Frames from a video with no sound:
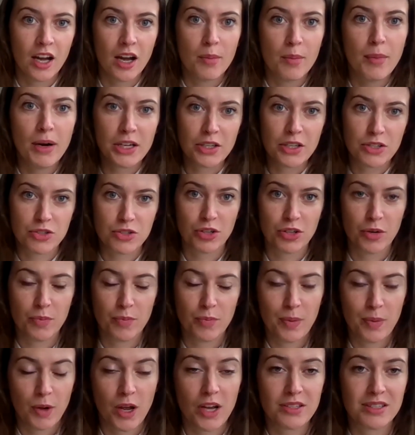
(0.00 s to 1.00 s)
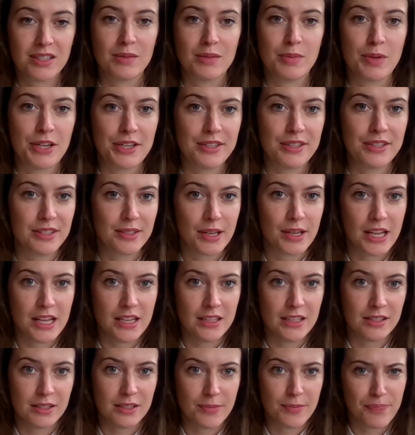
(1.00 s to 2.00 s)
amongst your customers
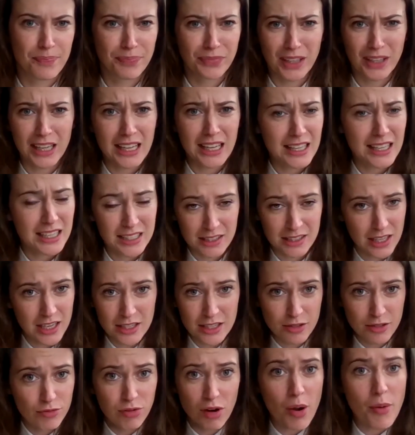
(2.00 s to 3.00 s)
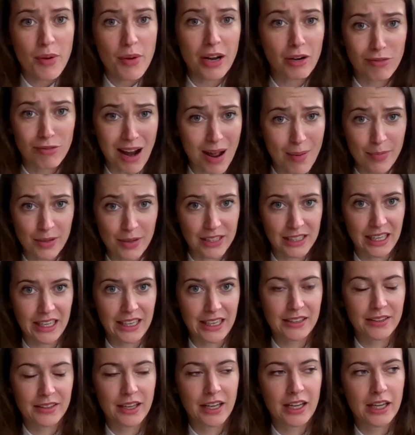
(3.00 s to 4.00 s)
is growing
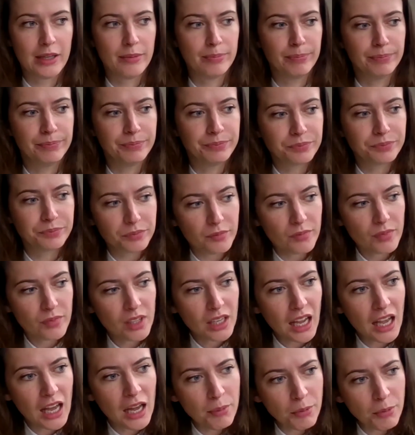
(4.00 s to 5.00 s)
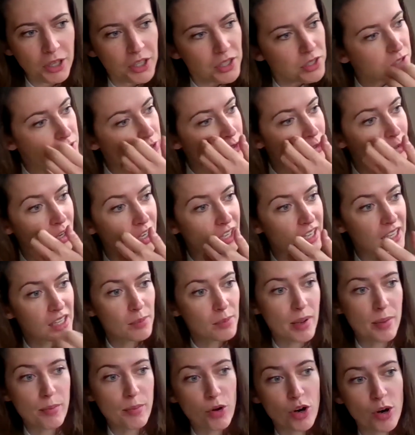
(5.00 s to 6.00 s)
rapidly. I'm going to talk a
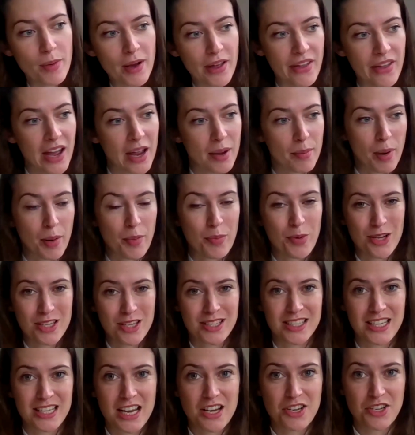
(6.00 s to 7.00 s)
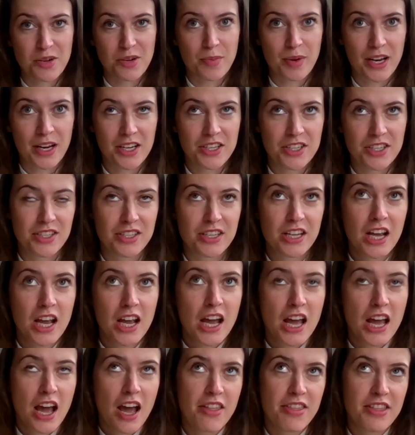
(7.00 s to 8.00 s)
little bit more about that in my presentation, but
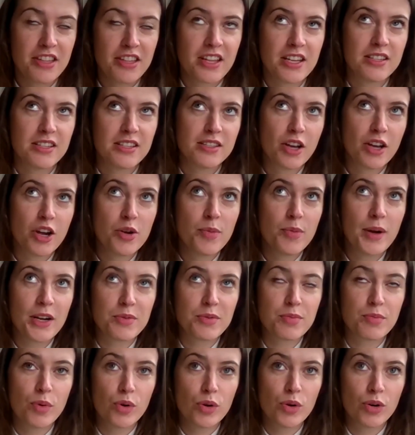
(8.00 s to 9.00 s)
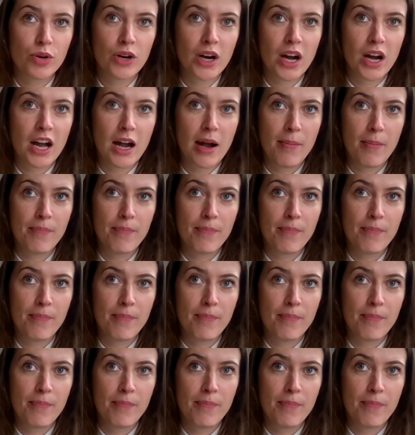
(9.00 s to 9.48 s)
I think there's so much more